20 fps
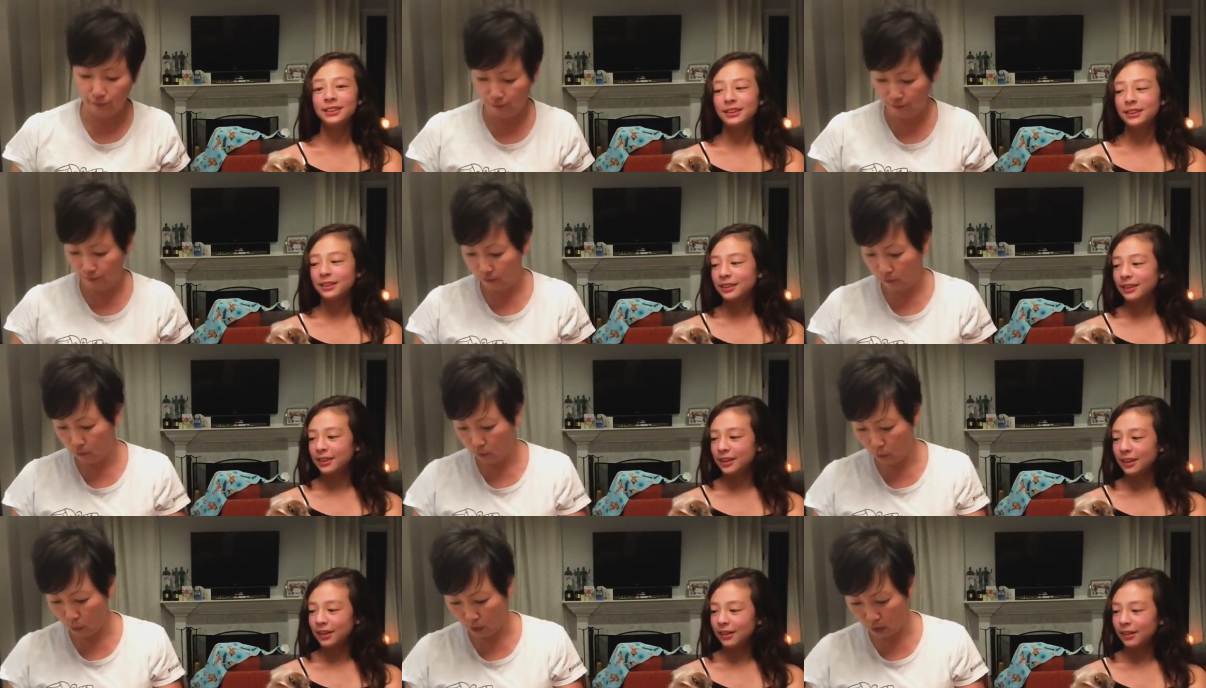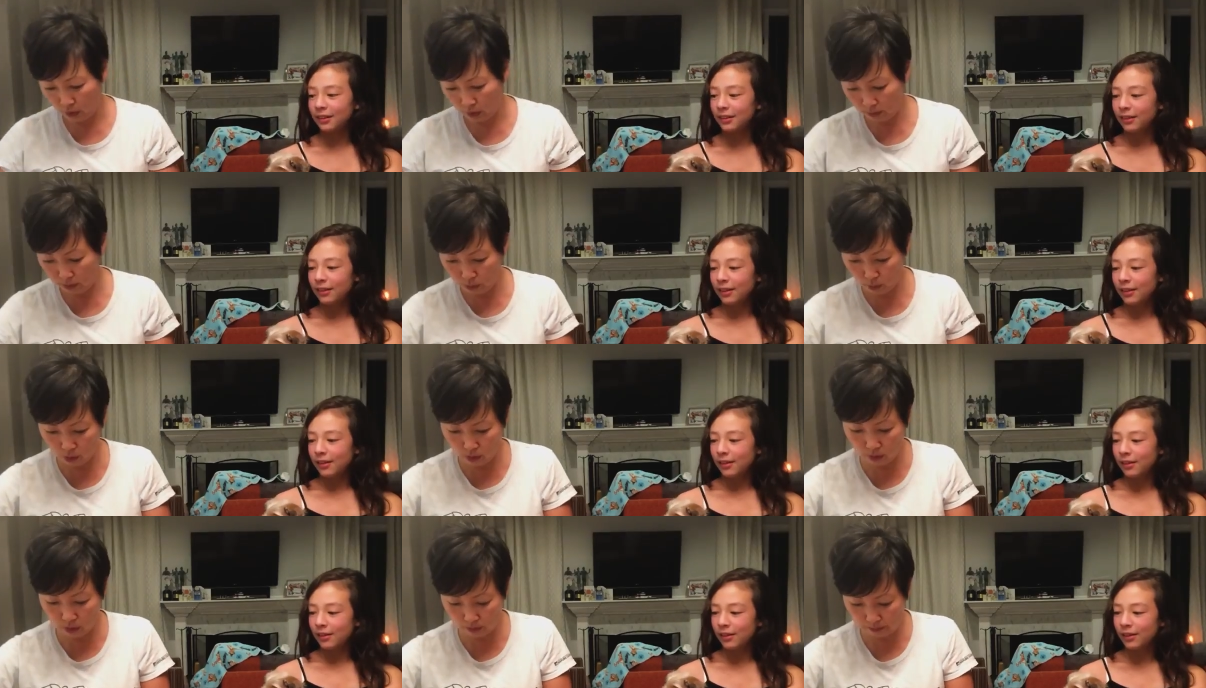Speaker 1: You could have
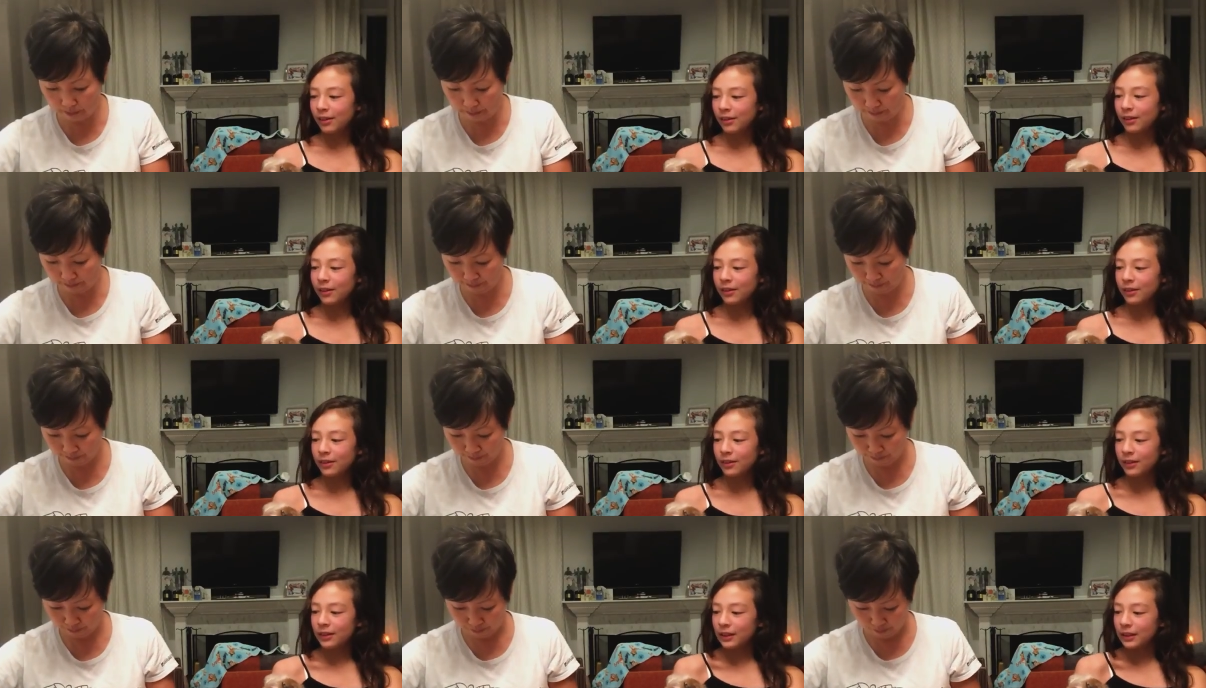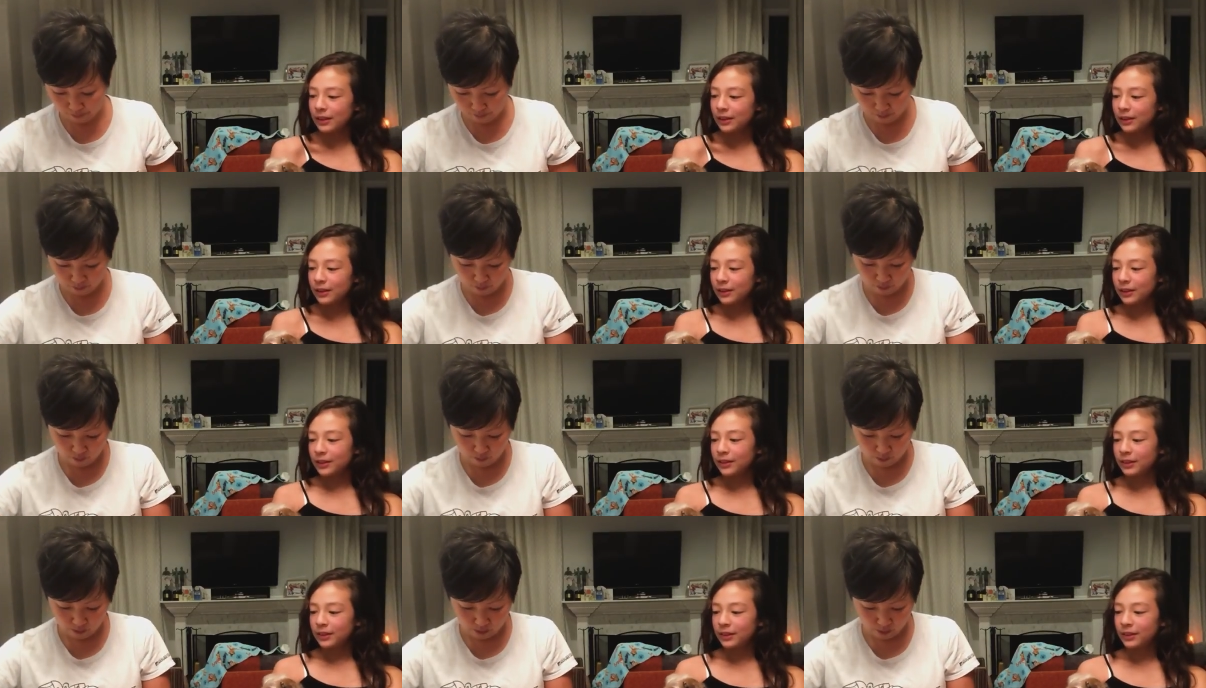been wrong.
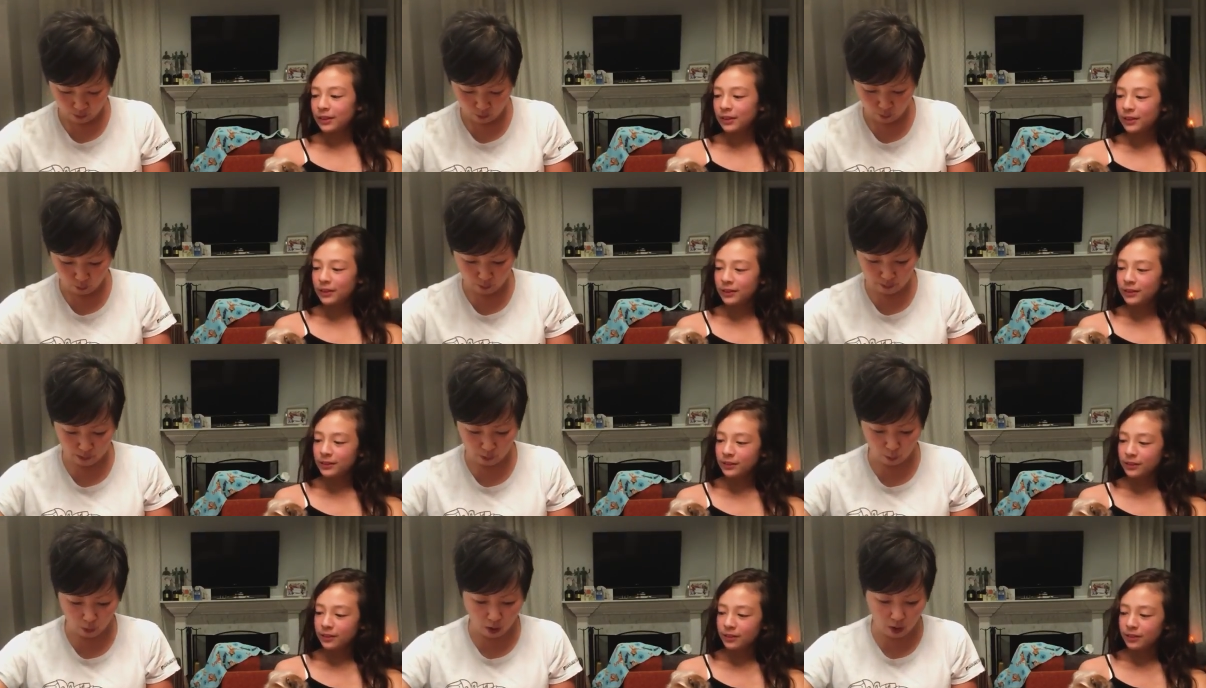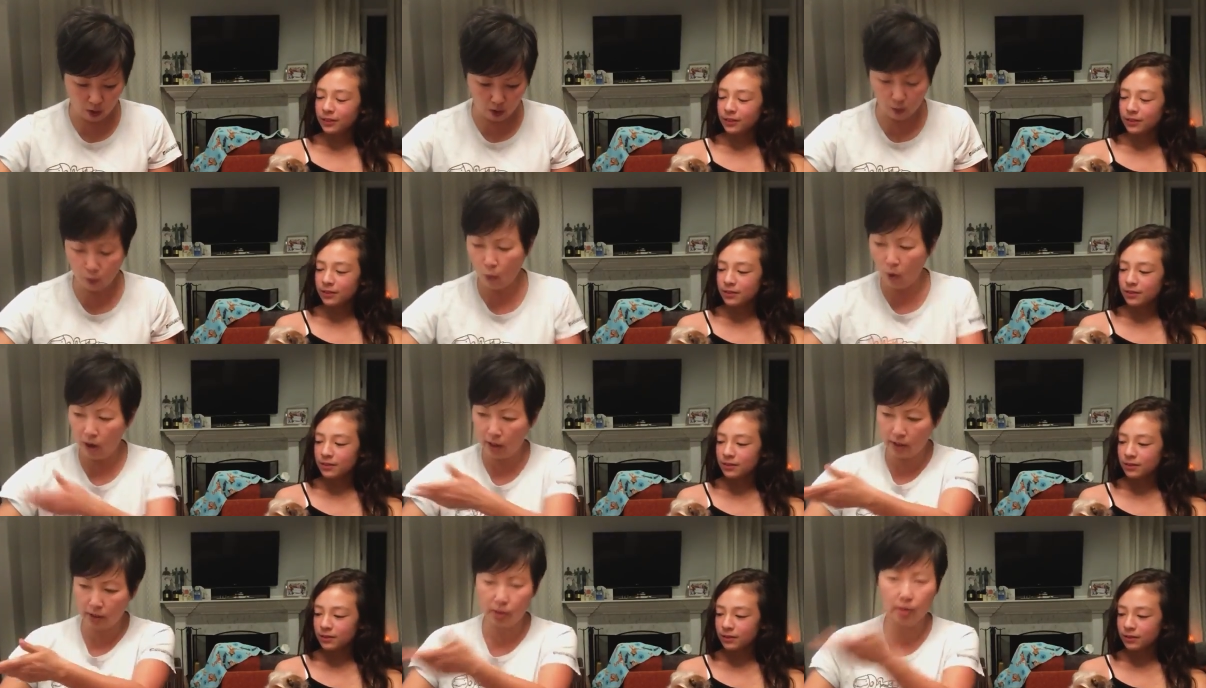Been
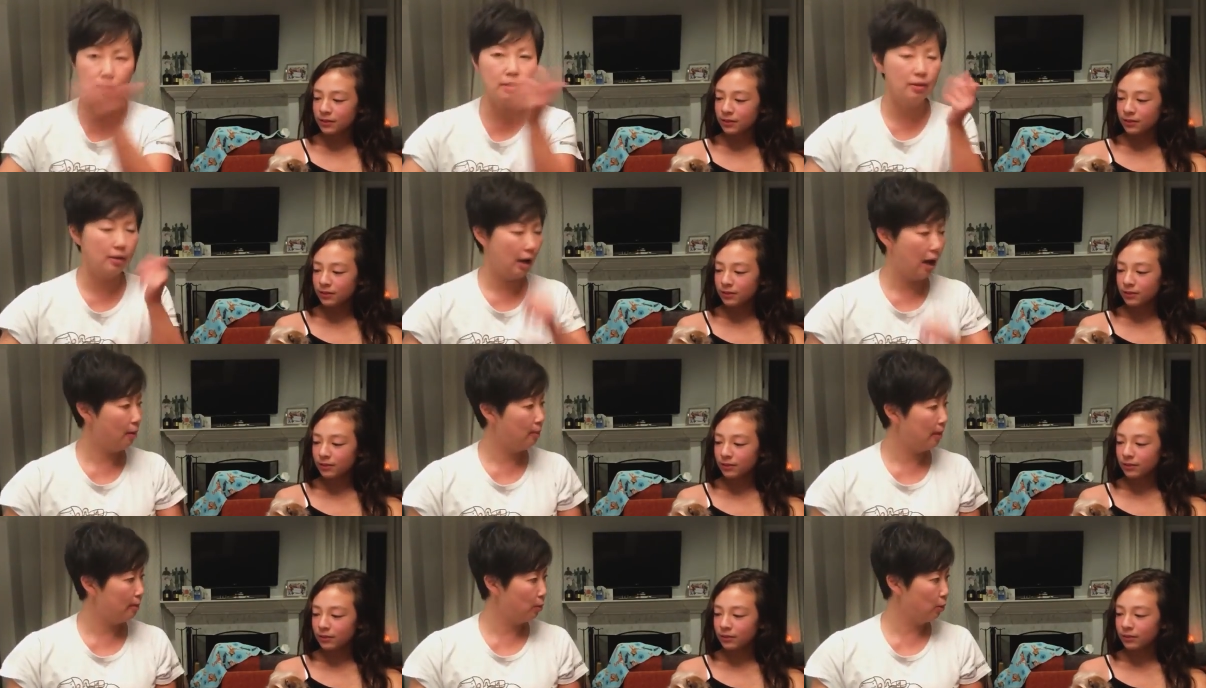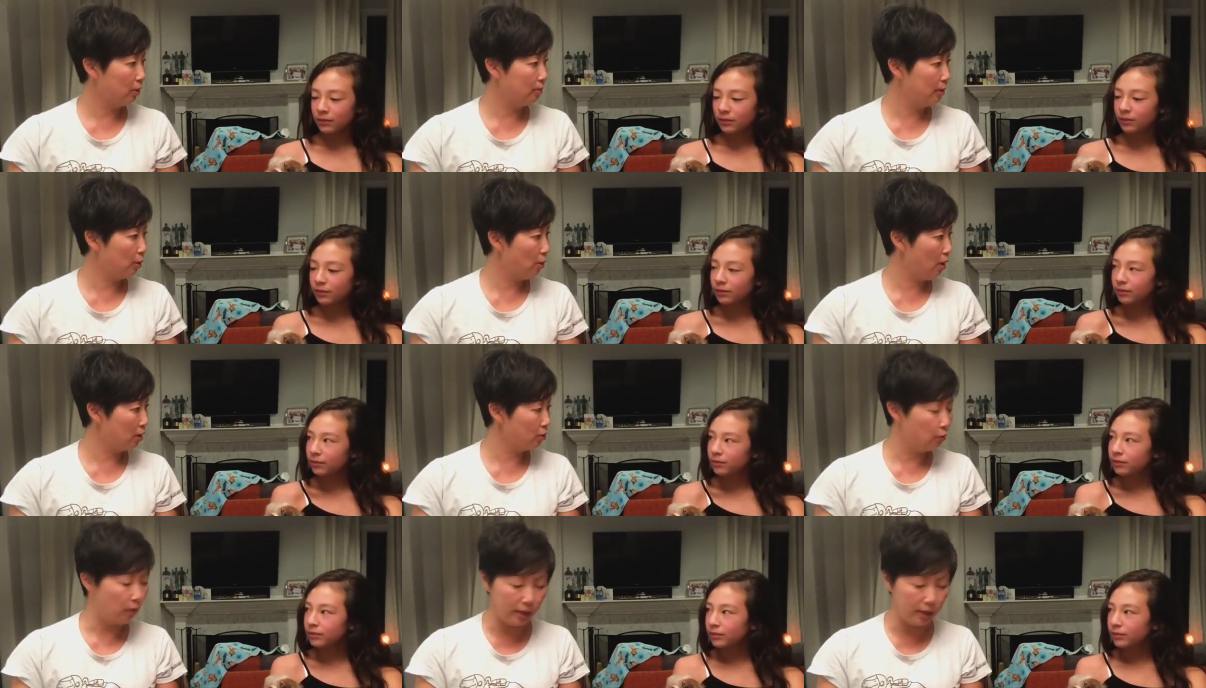wrong once, now maybe we're gonna be wrong